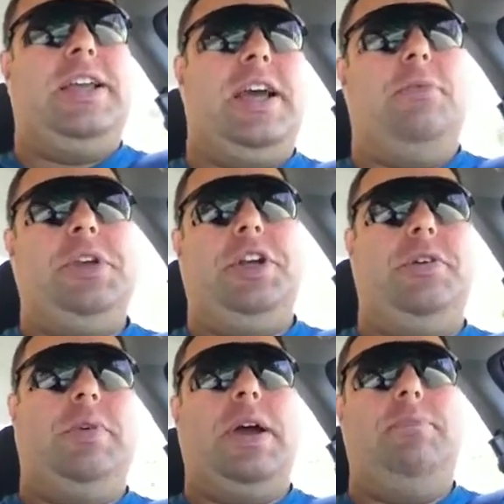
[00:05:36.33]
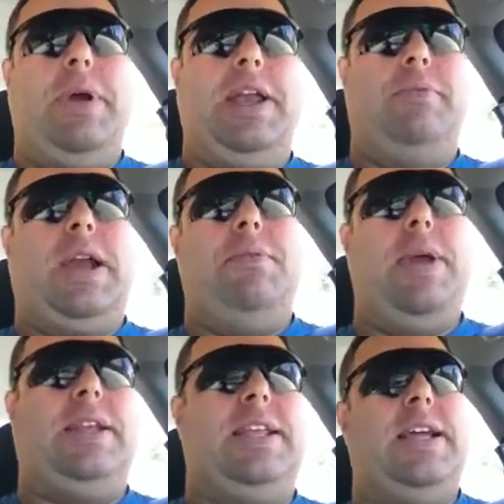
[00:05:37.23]
Yeah, when you're ready to
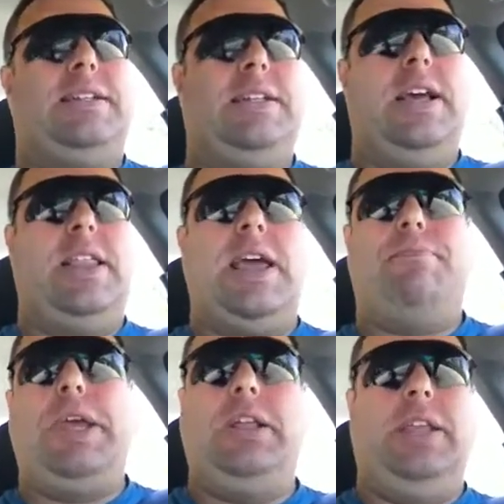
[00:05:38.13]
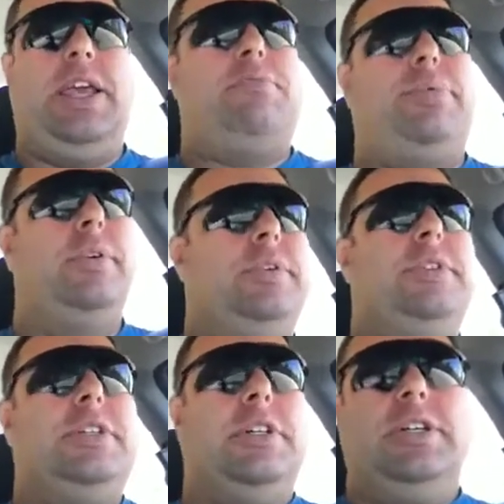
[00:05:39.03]
make that big leap,
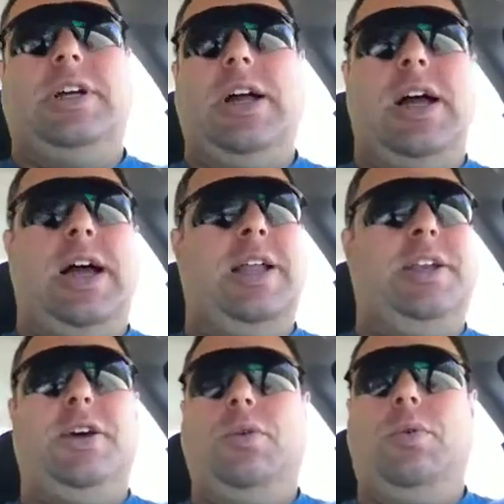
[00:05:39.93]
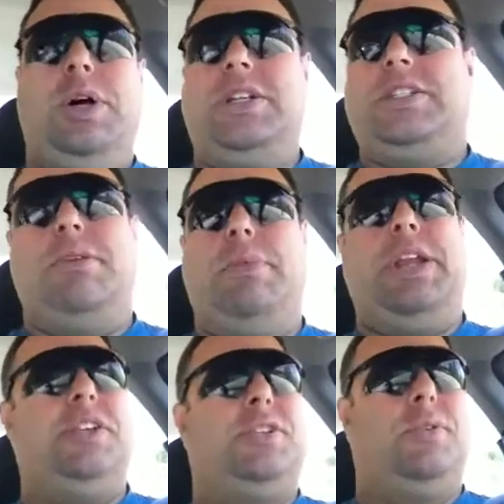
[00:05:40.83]
I know
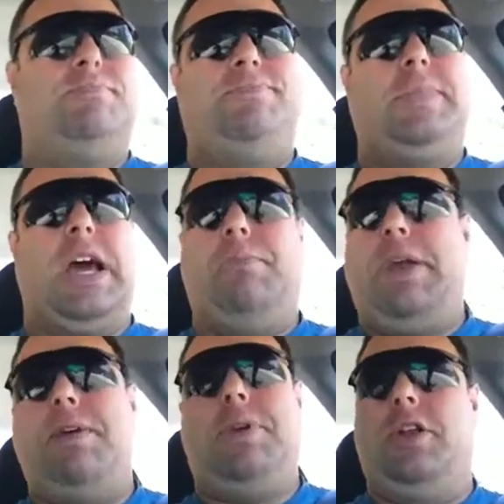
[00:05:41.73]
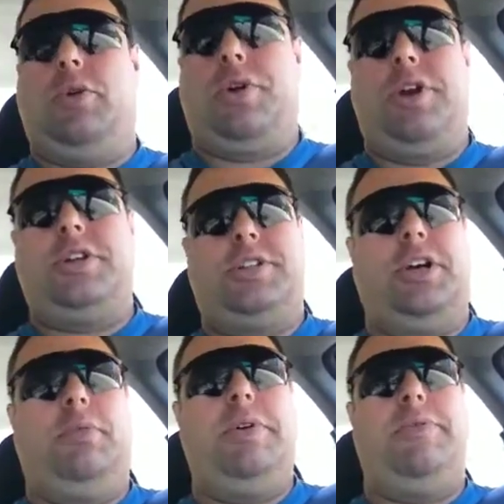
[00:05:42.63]
somebody's got a baby on order,
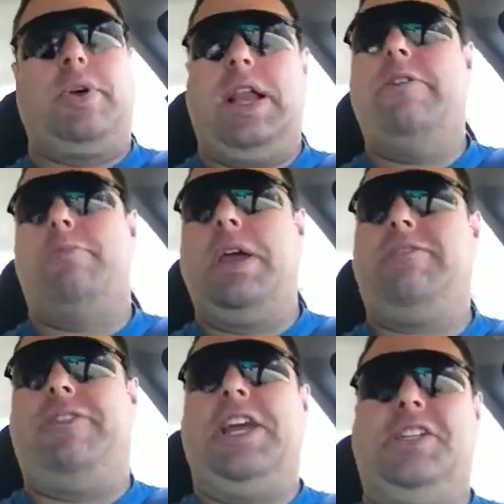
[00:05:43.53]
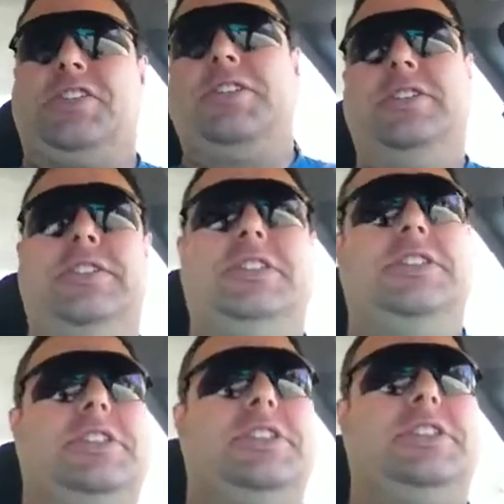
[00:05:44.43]
so we're going to have a big feast,
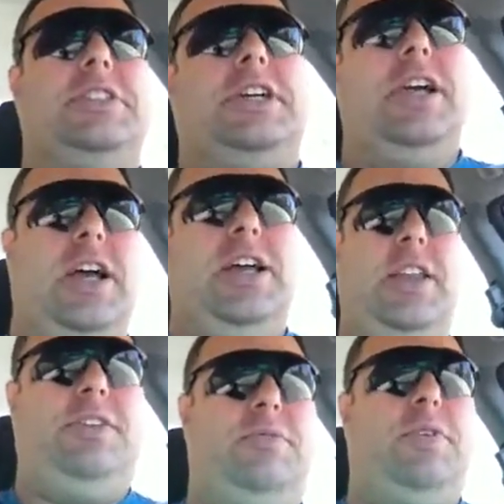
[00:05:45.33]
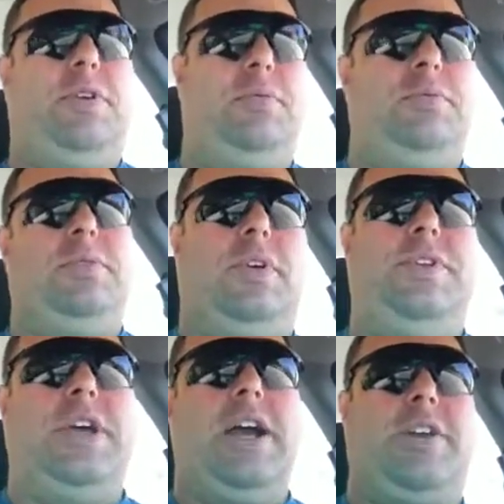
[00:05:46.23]
and
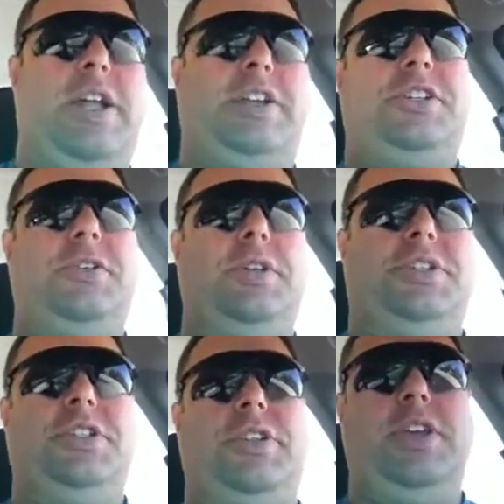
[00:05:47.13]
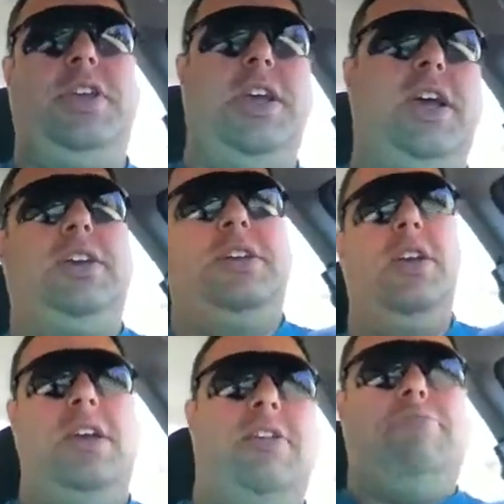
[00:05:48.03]
we'll indoctrinate you into the
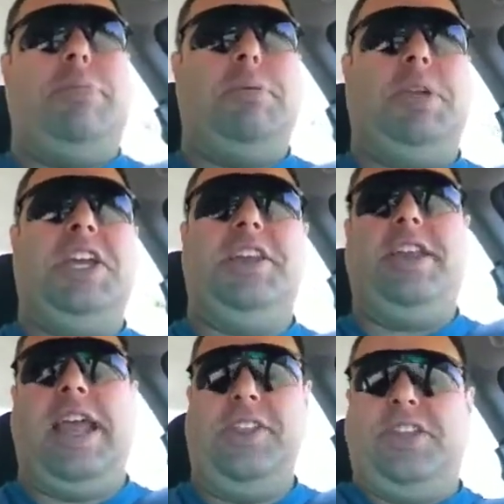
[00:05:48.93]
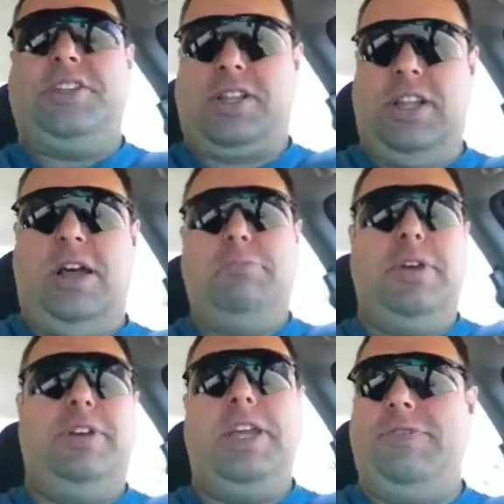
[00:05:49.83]
baby eating atheist
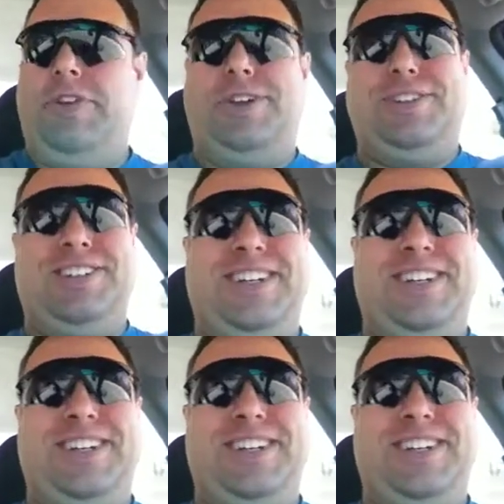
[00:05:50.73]
club if you're